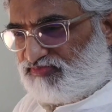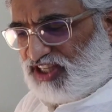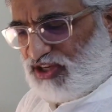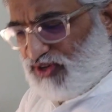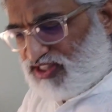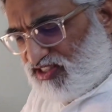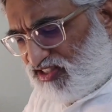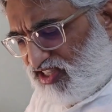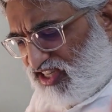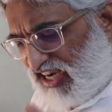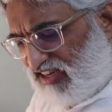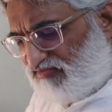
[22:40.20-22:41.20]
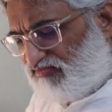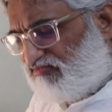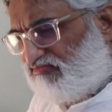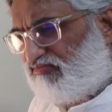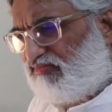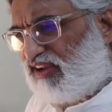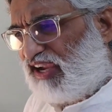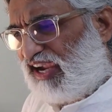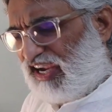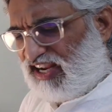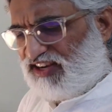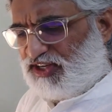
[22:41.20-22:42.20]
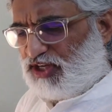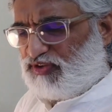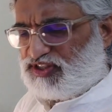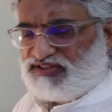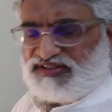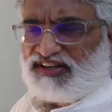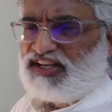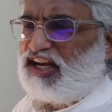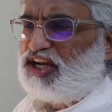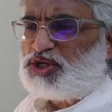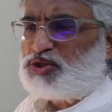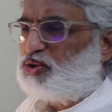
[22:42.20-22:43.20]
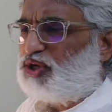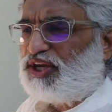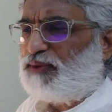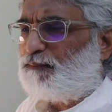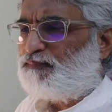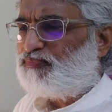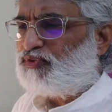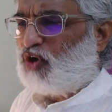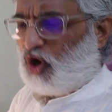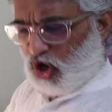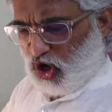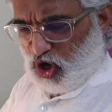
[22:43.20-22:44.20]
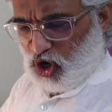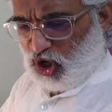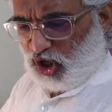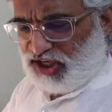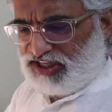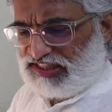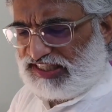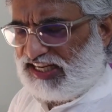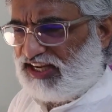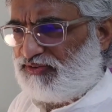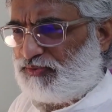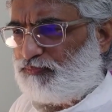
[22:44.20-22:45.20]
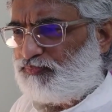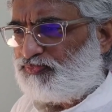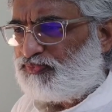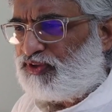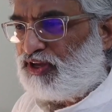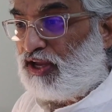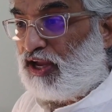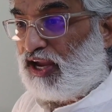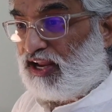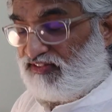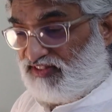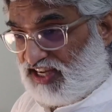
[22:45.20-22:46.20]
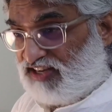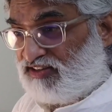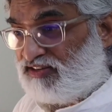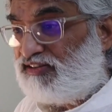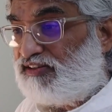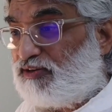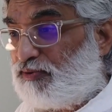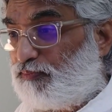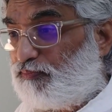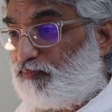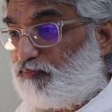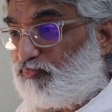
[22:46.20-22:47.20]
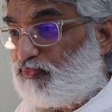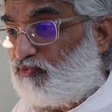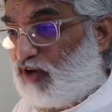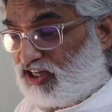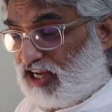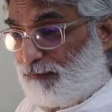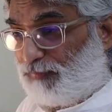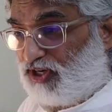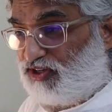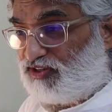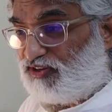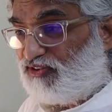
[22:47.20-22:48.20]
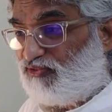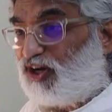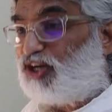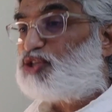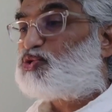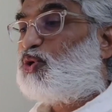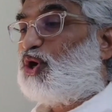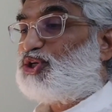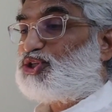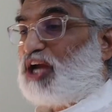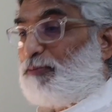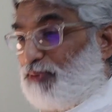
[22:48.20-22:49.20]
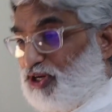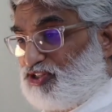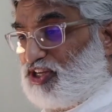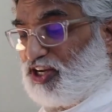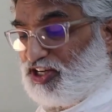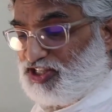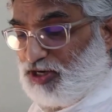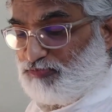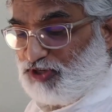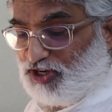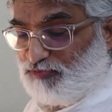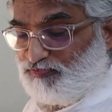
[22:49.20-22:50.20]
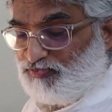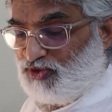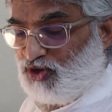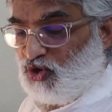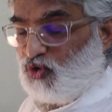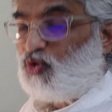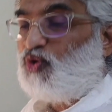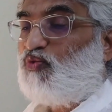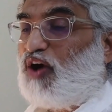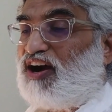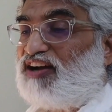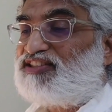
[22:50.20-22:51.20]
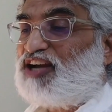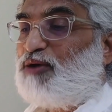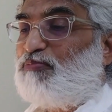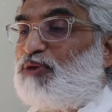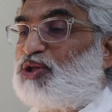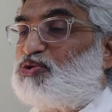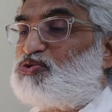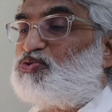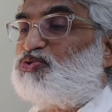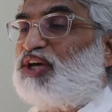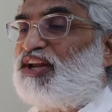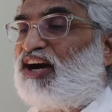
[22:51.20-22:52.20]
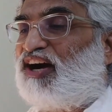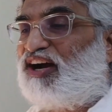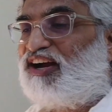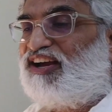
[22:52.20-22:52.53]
He was sitting and he was really showing all his grief. And then what happened? What is going to happen in second chapter? Uvacha Madhusudana.